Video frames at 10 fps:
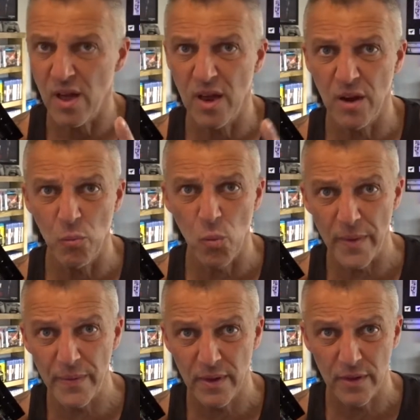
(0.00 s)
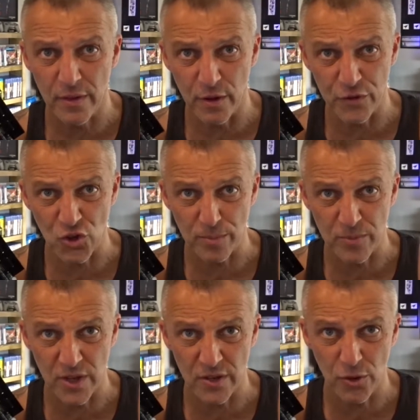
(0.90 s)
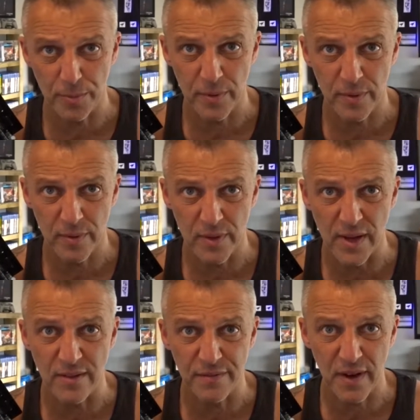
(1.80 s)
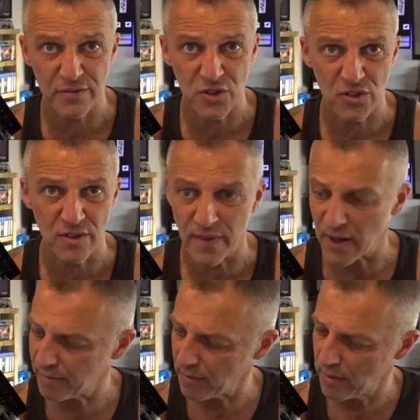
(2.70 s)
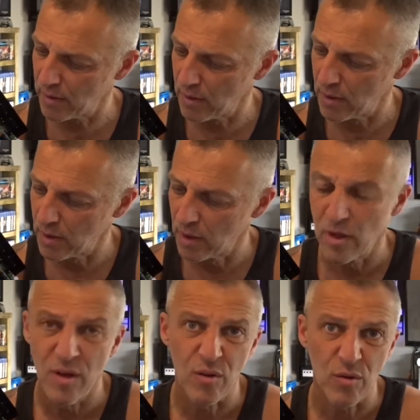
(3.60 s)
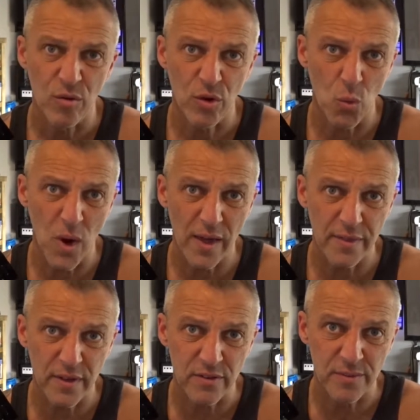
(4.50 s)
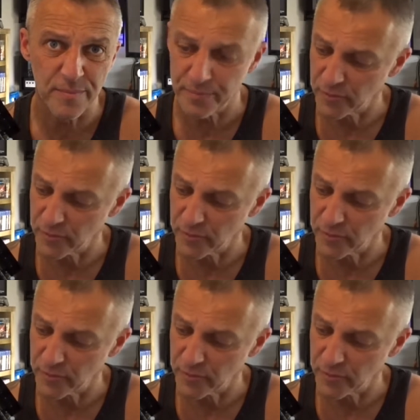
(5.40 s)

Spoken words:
and then when the other chip turns up, the 8565, I'm going to wire this.